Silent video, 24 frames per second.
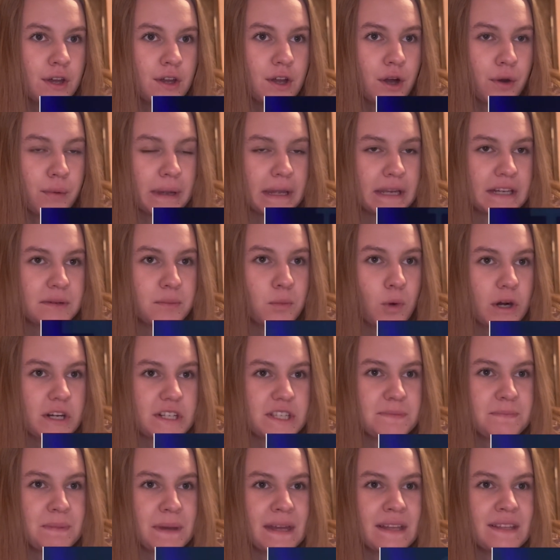Going into more
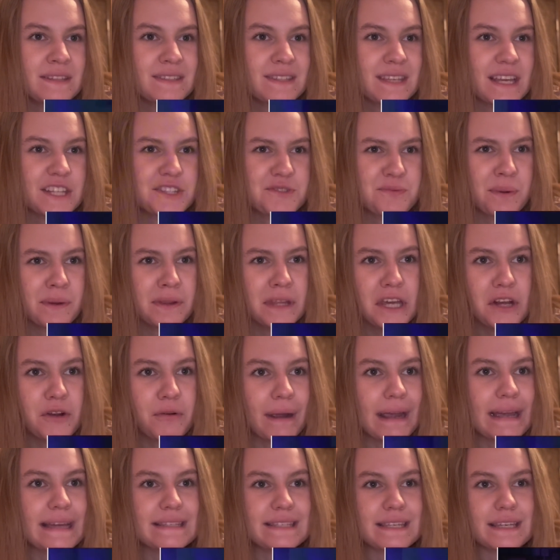spins. It's really
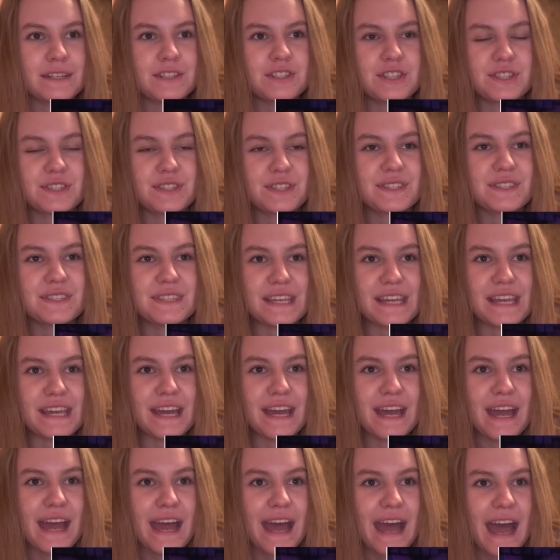crazy just to
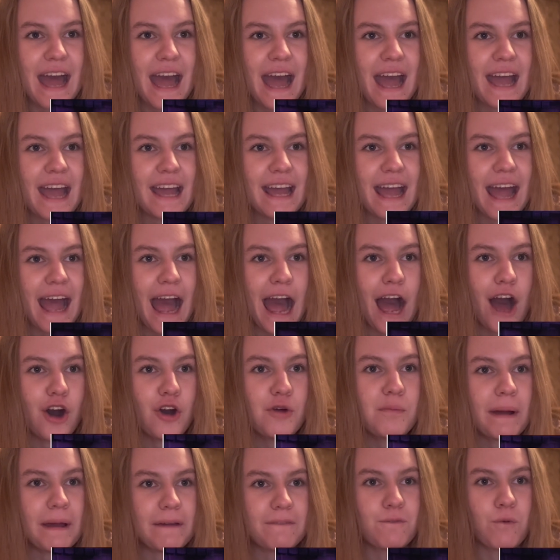see how
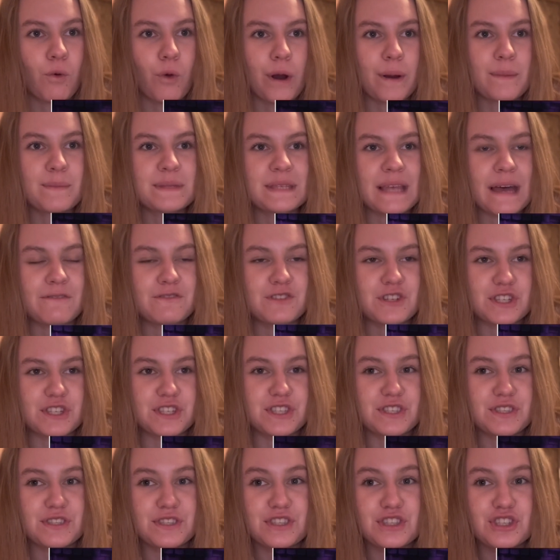my forms have
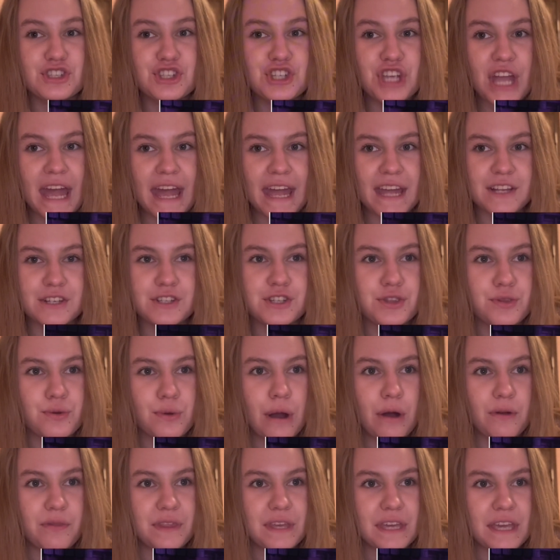just changed
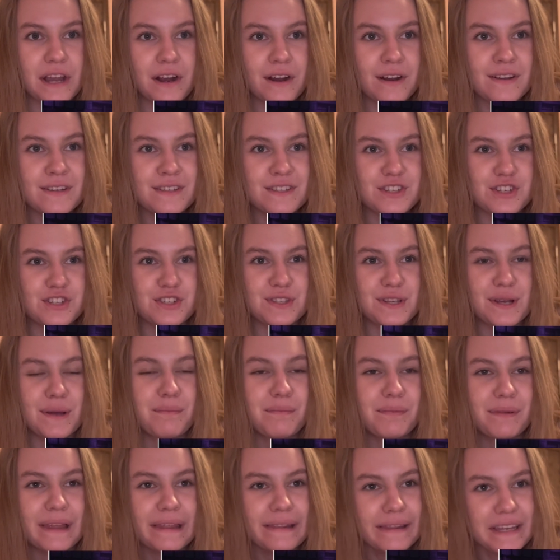throughout the years. Just
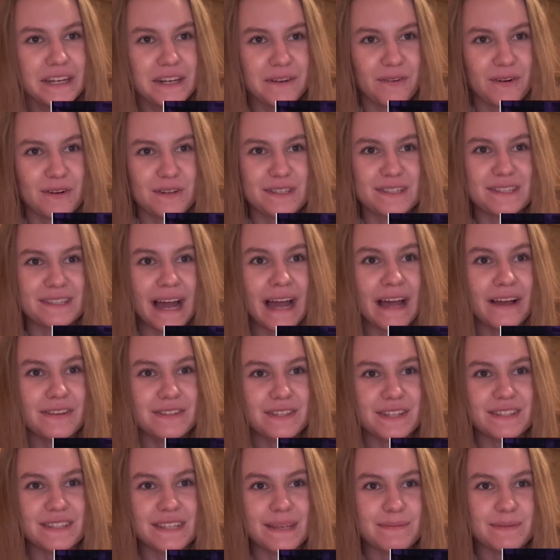completely different styles,
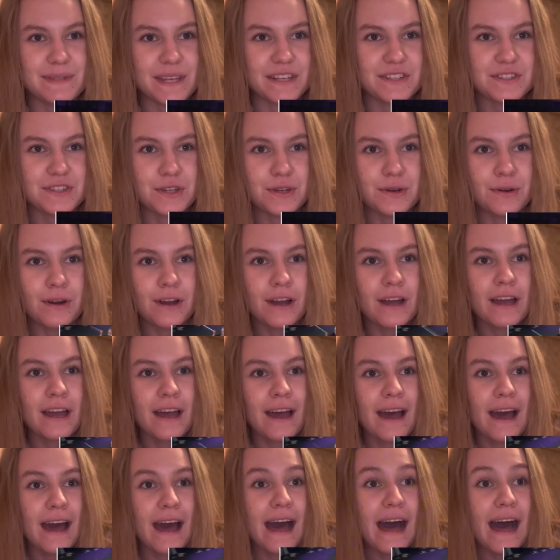it seems like, too.
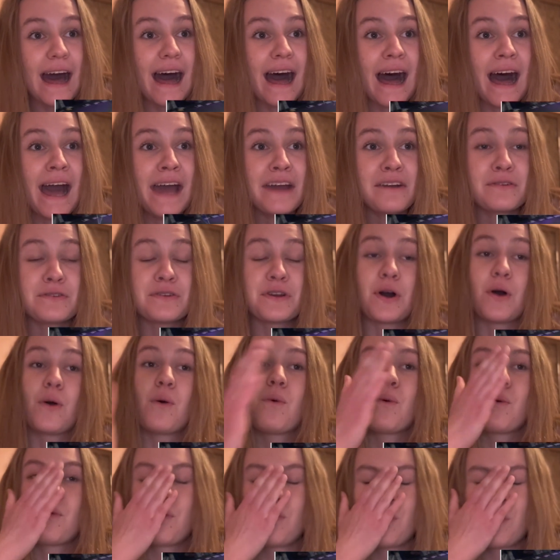I don't know
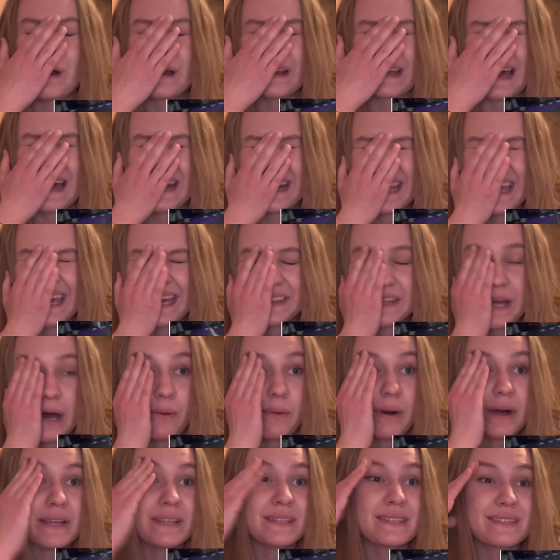what kind of kick that
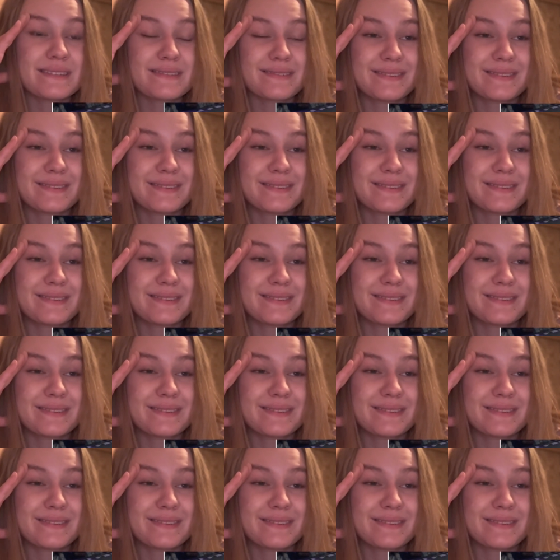was.